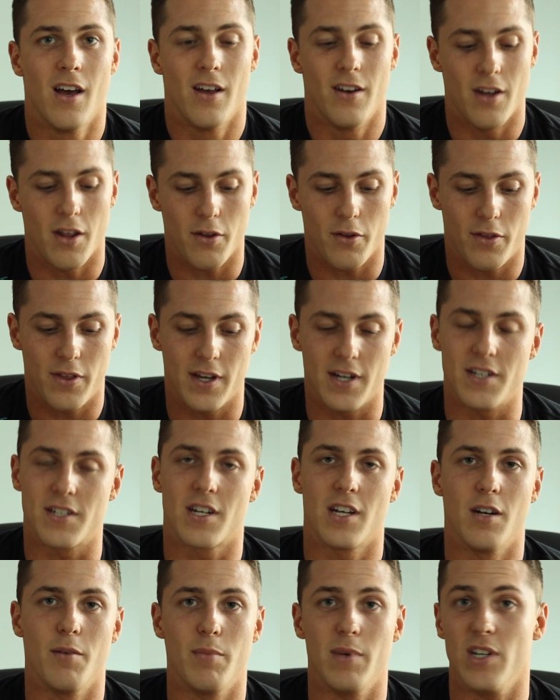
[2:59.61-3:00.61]
Another thing is
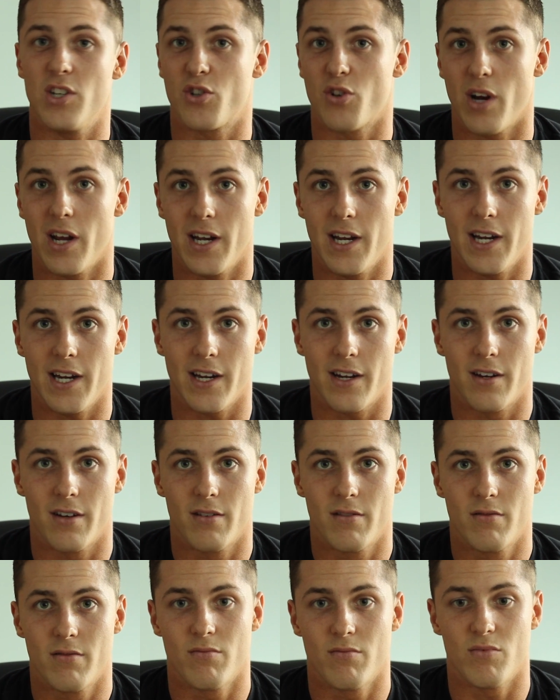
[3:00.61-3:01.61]
going to be training,
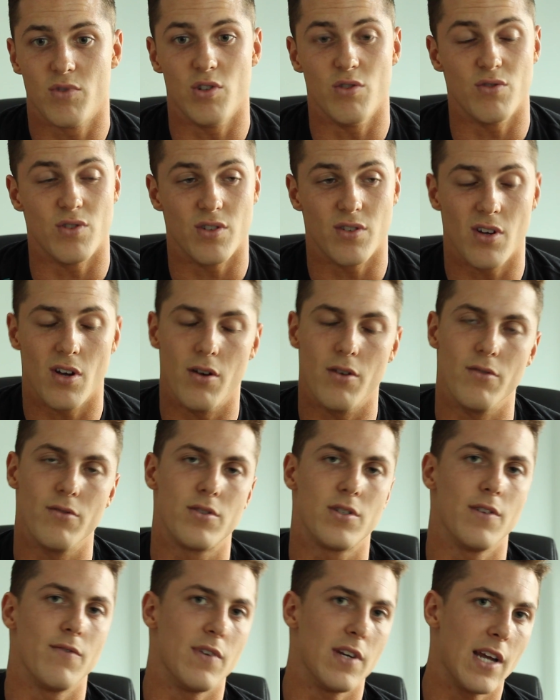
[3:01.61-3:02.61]
do's and
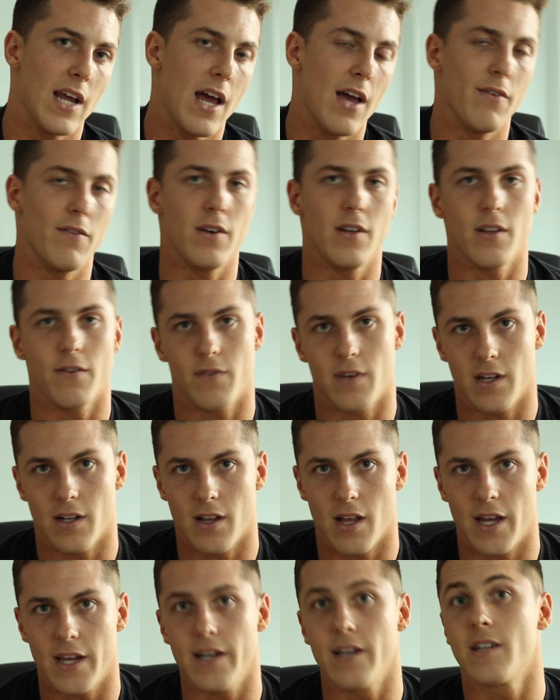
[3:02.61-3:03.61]
don'ts, lifting heavy, lifting
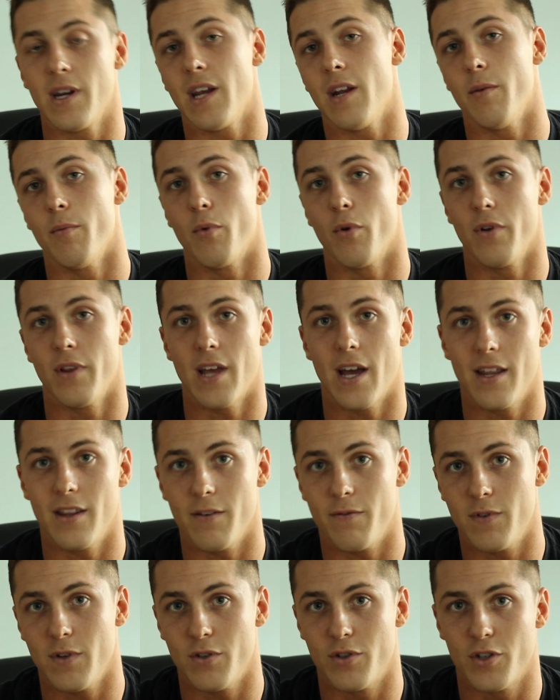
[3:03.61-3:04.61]
light, and getting more of that in
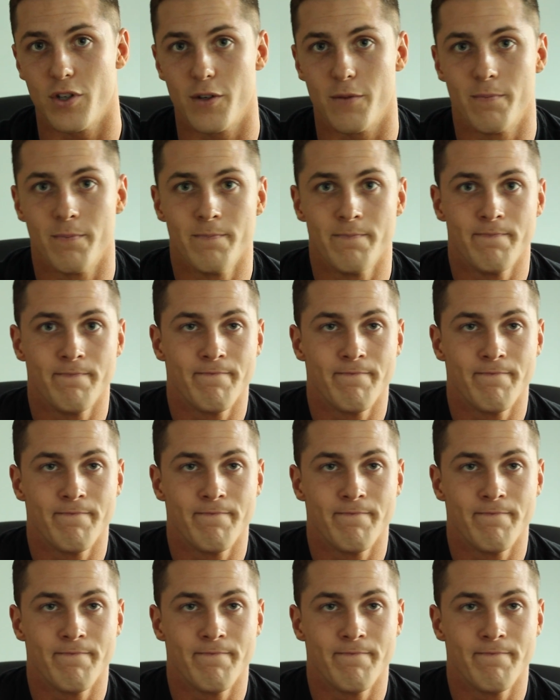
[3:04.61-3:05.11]
the future.